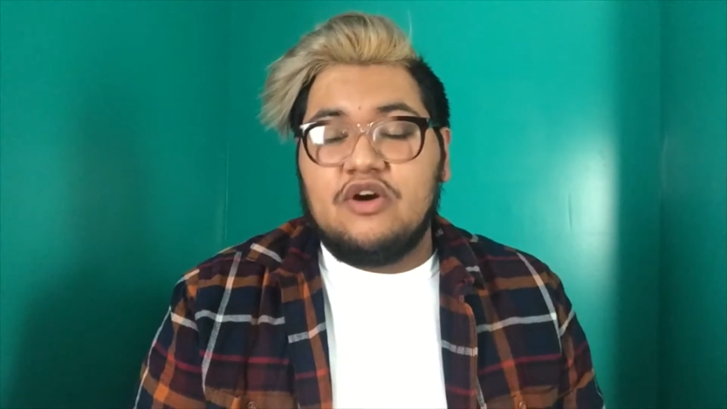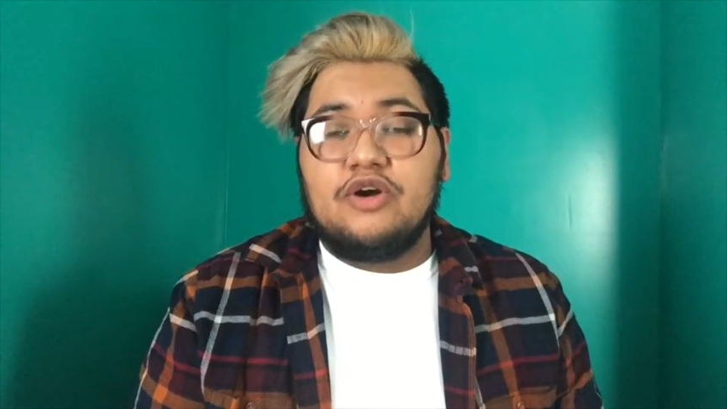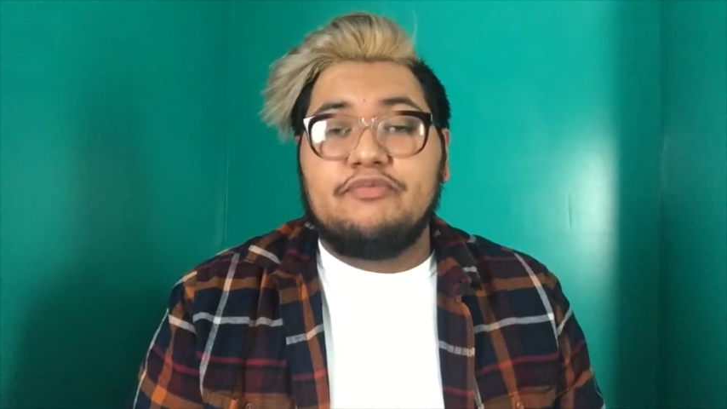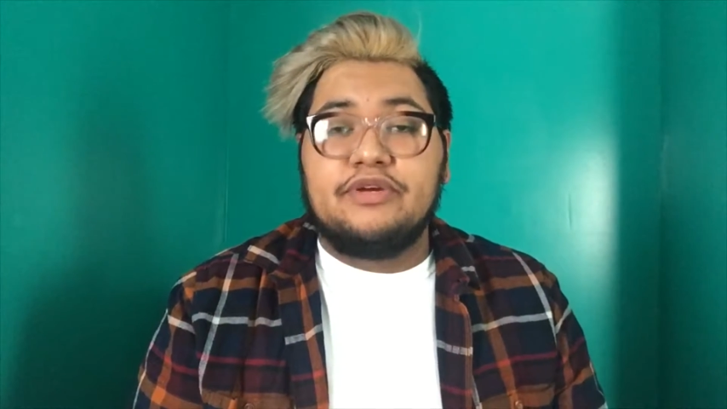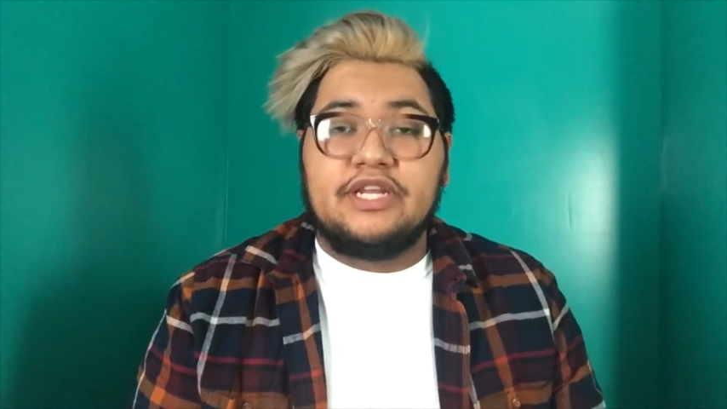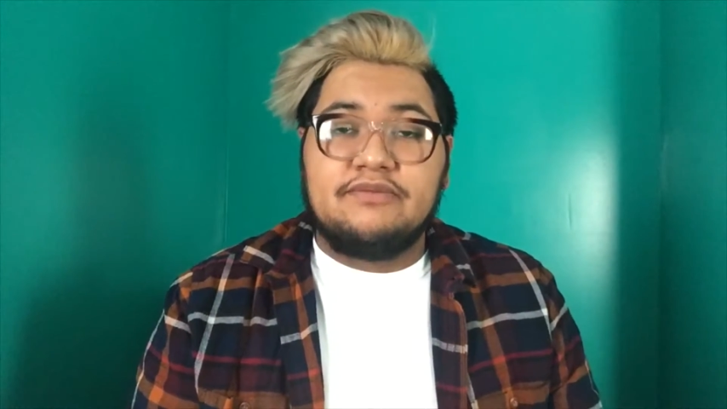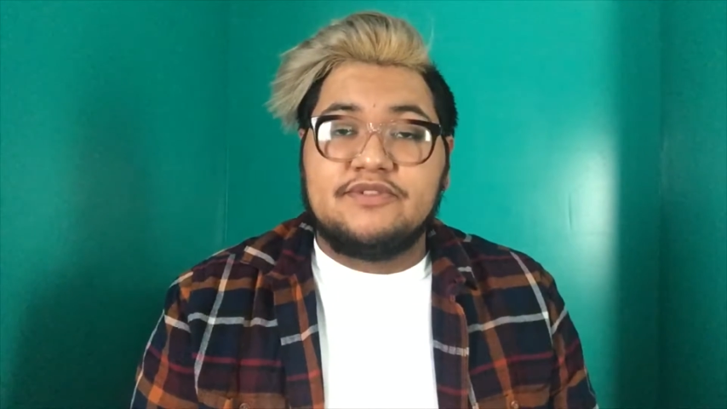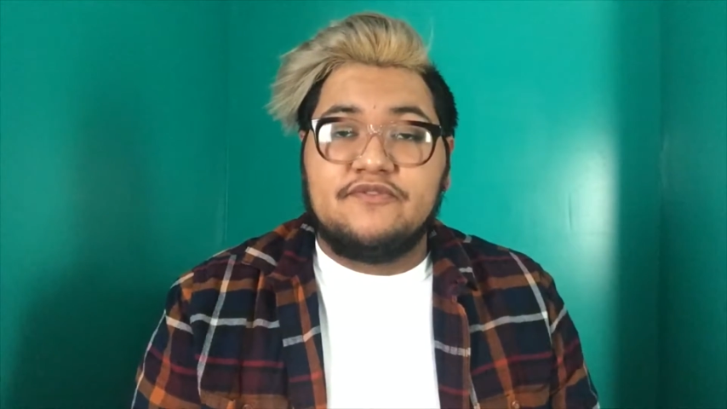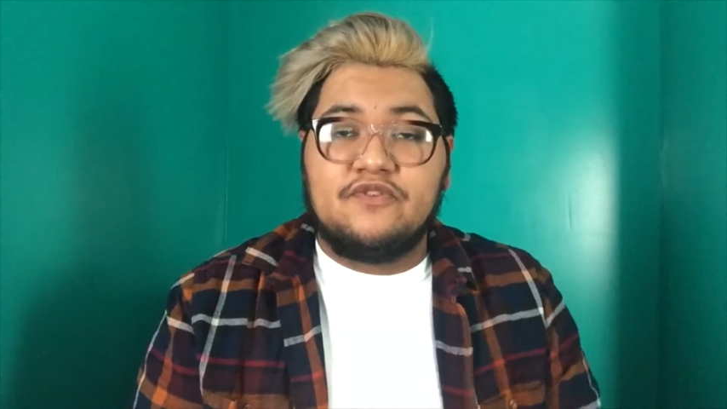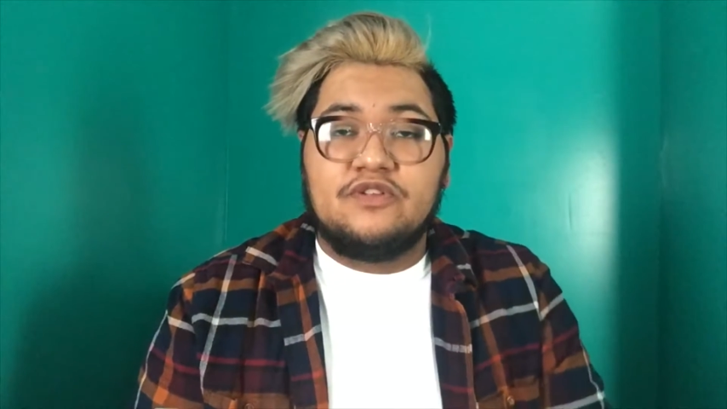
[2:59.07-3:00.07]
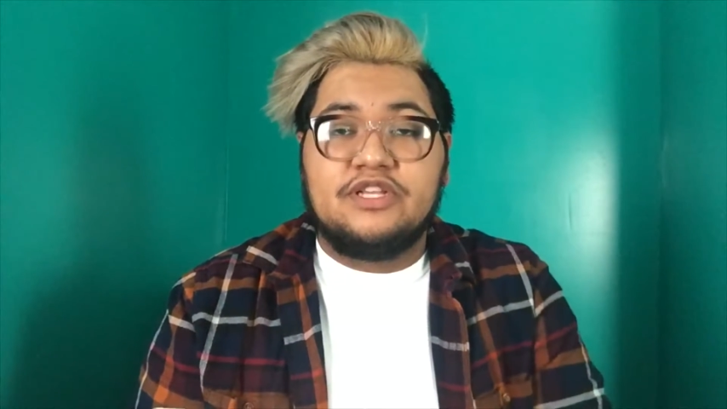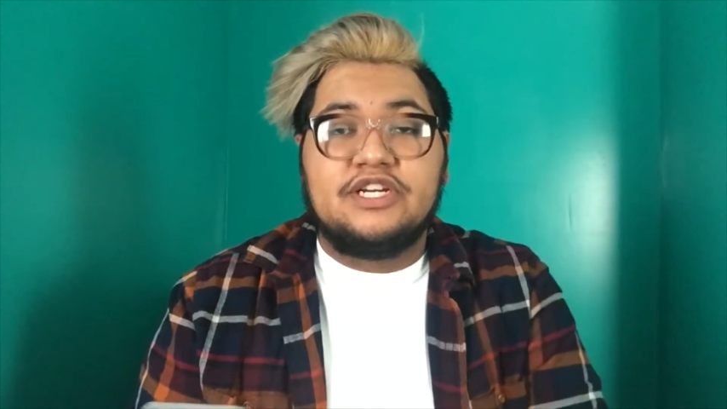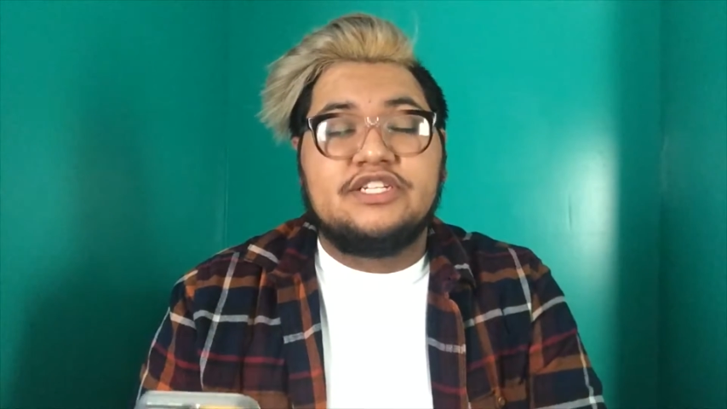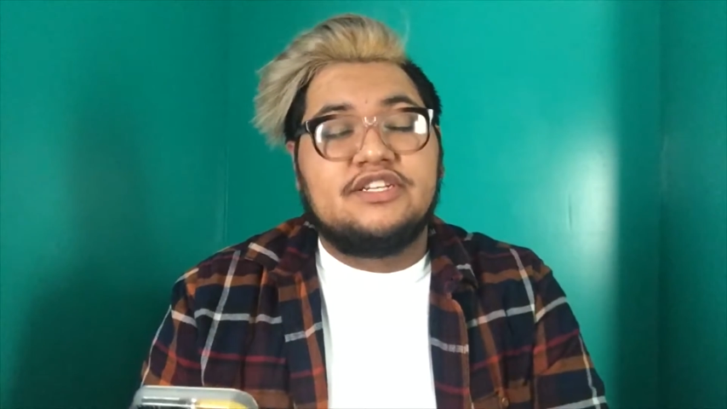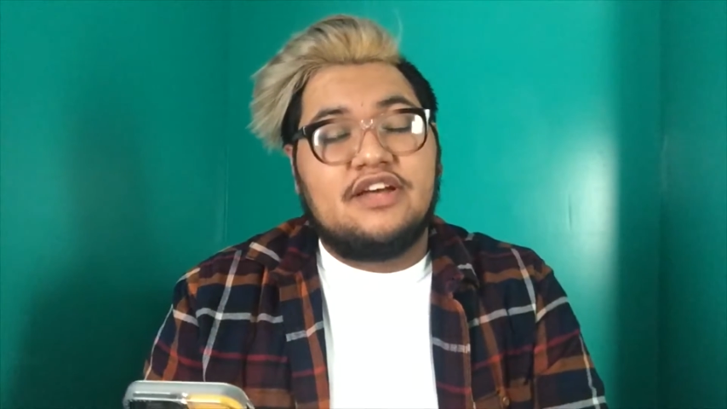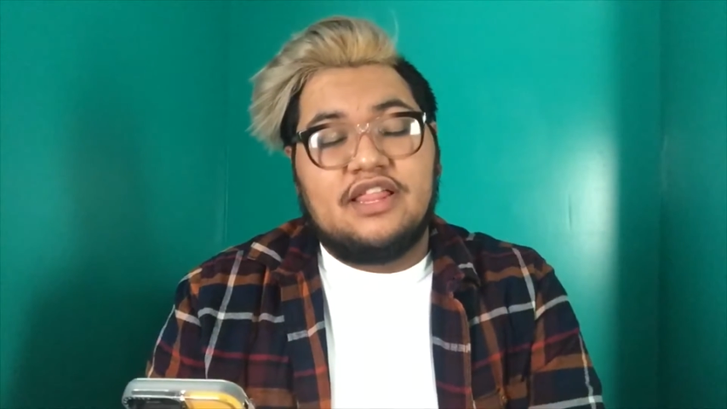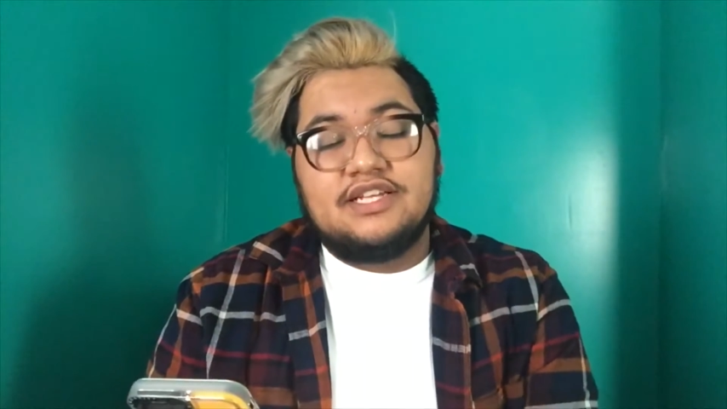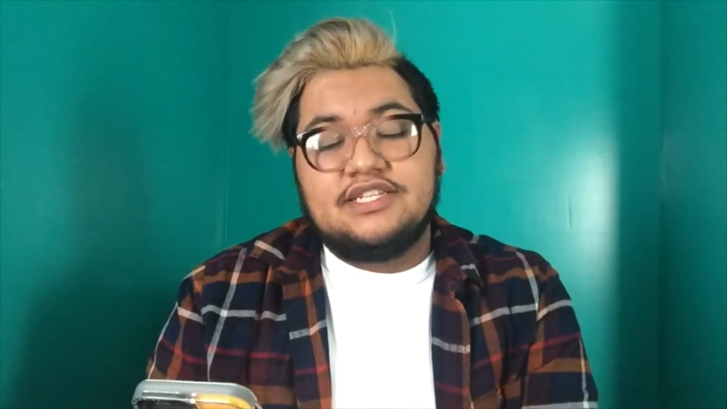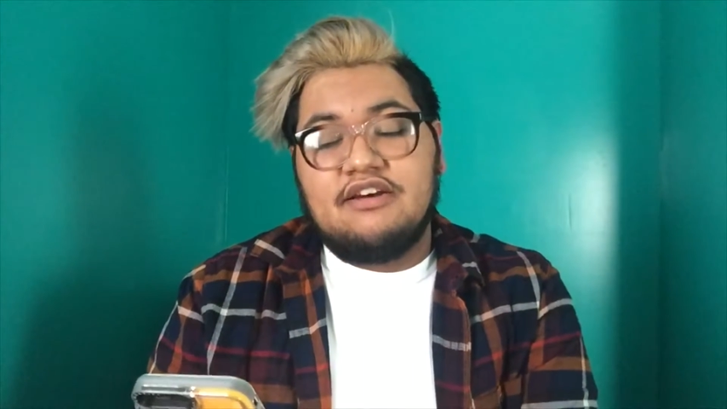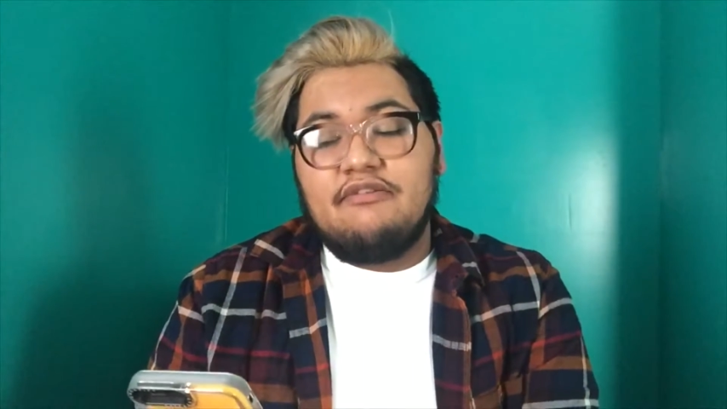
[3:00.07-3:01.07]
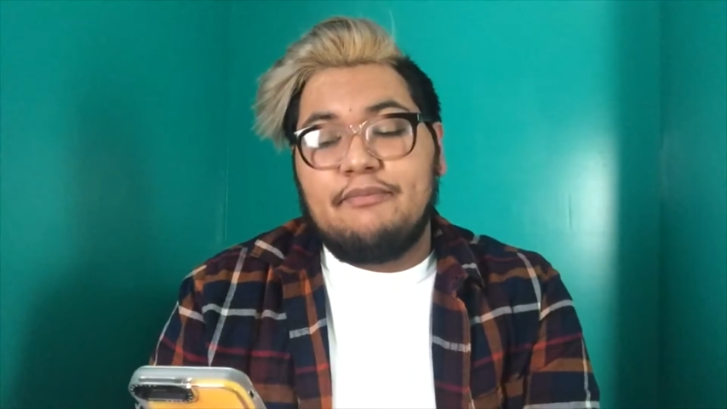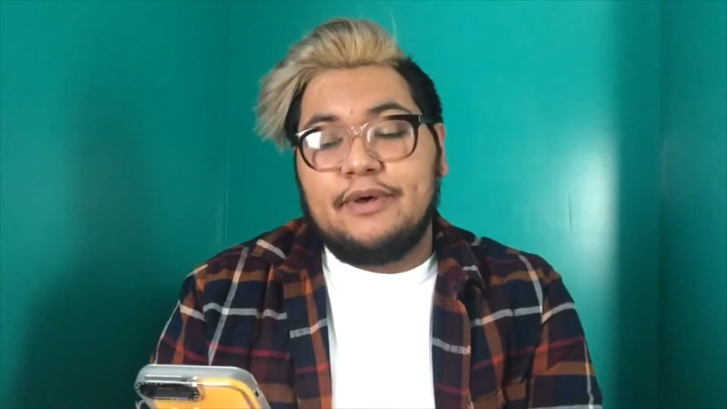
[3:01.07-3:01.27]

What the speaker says: or put names in folders and all that stuff,